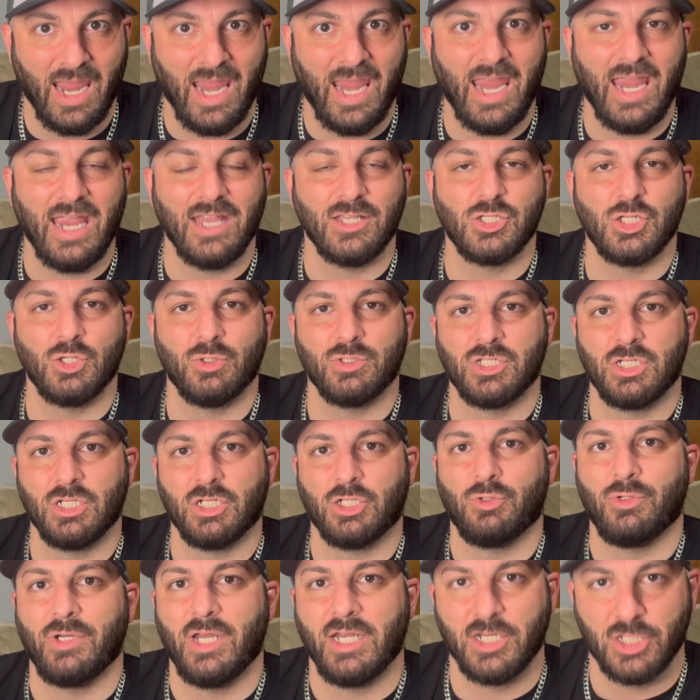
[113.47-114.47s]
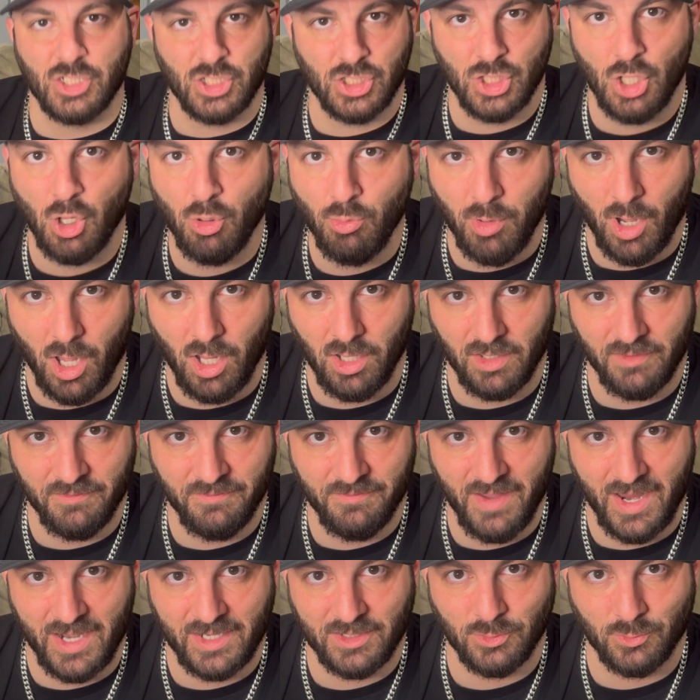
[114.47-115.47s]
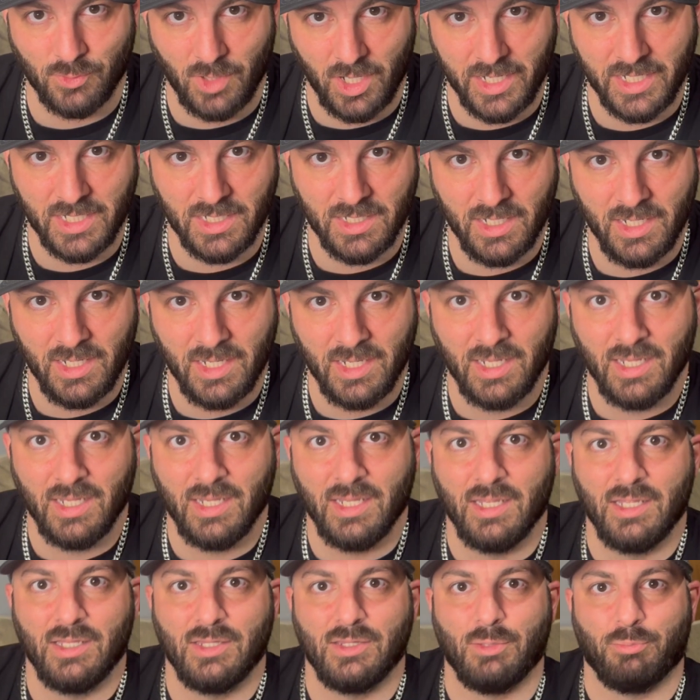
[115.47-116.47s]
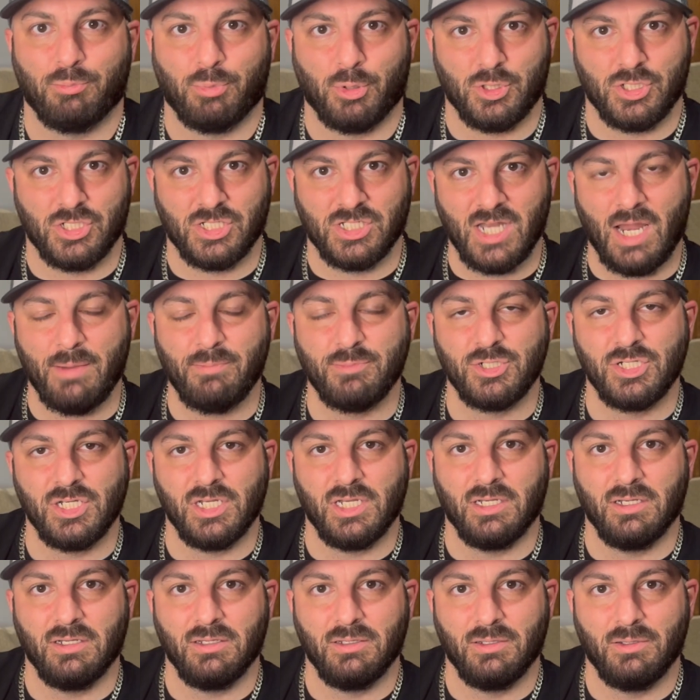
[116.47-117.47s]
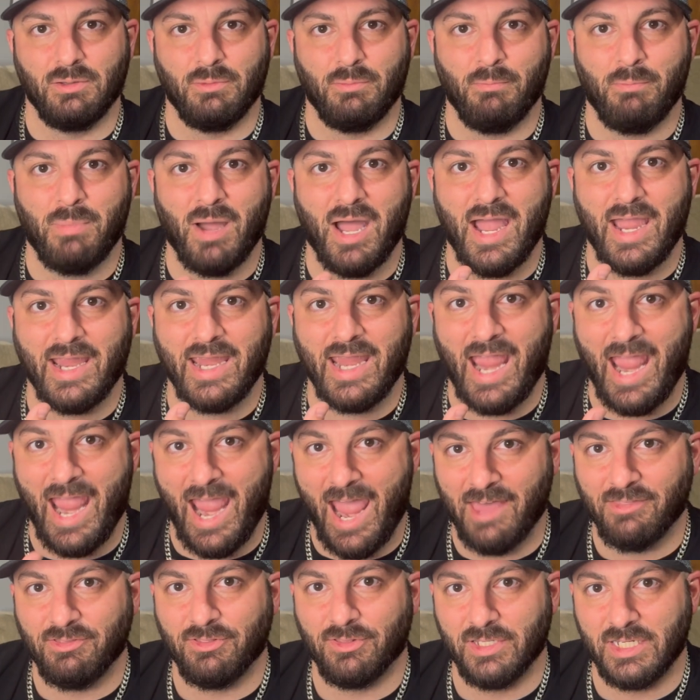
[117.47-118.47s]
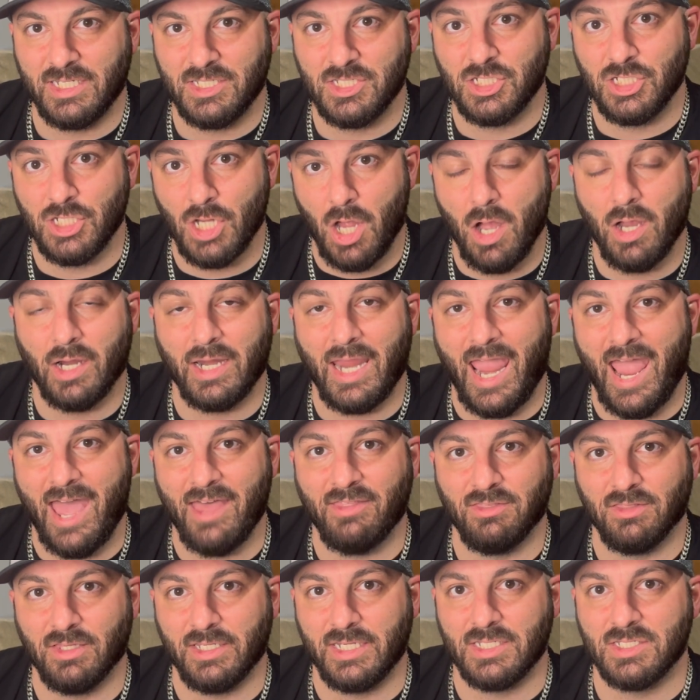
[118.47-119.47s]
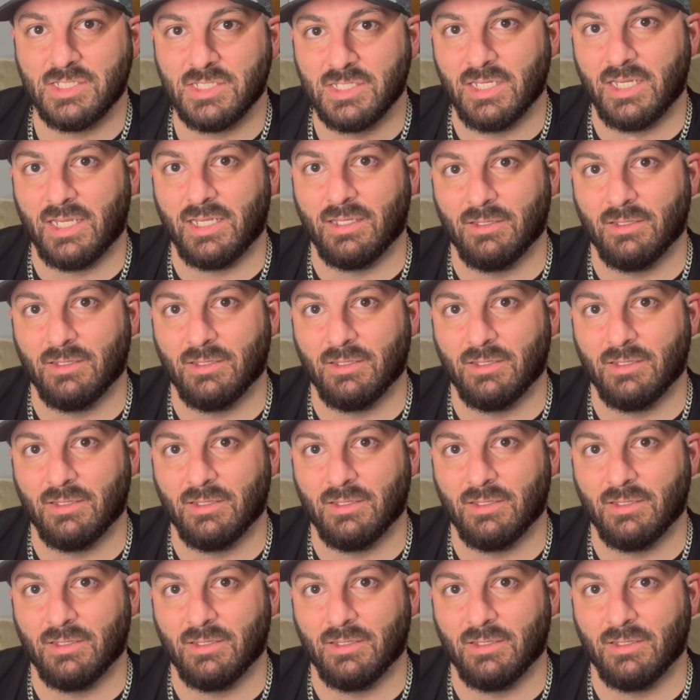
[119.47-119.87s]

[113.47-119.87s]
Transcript: And so it's going to create a snowball effect, right? The perception by athletes, young athletes,